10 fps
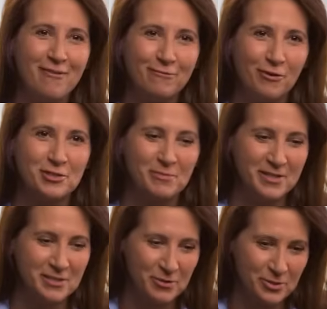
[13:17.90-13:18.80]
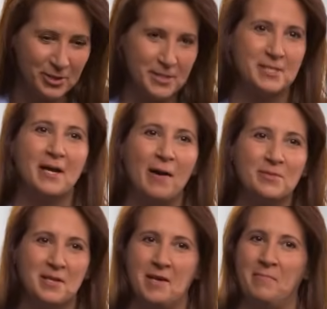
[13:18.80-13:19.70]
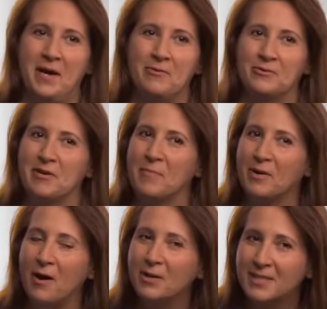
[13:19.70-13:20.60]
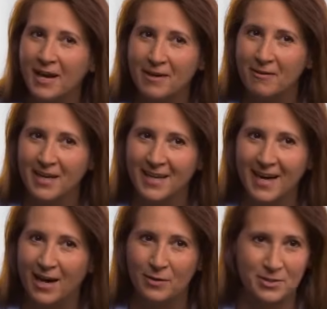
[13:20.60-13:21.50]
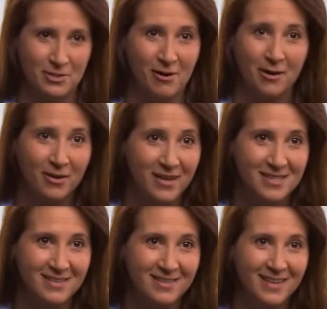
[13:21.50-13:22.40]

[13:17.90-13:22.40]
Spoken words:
enforcement usually stops at that boundary, but I'll tell you right now, the stalker doesn't.